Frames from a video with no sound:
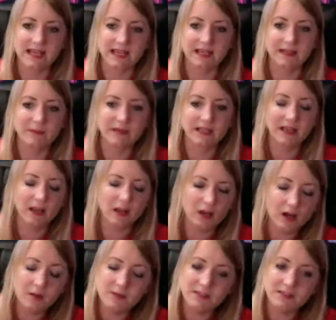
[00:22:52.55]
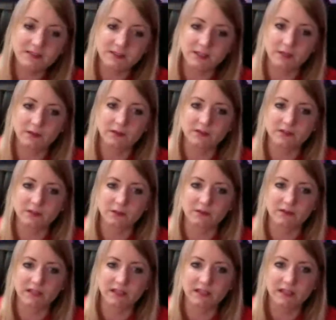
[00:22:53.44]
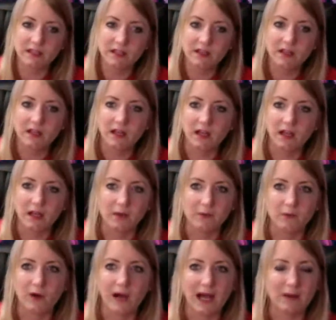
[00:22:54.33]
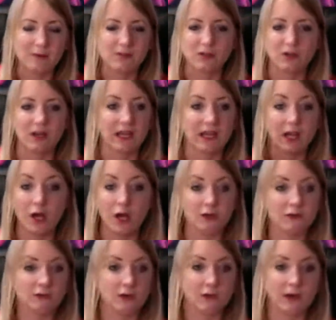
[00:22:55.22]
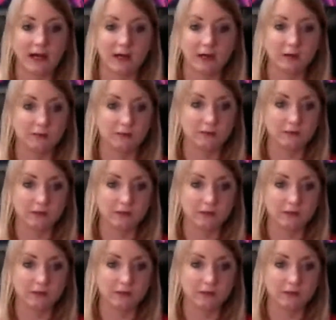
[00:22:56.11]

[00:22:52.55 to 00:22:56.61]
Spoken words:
And I meet a lot of business owners who are in what I would call like overwhelm.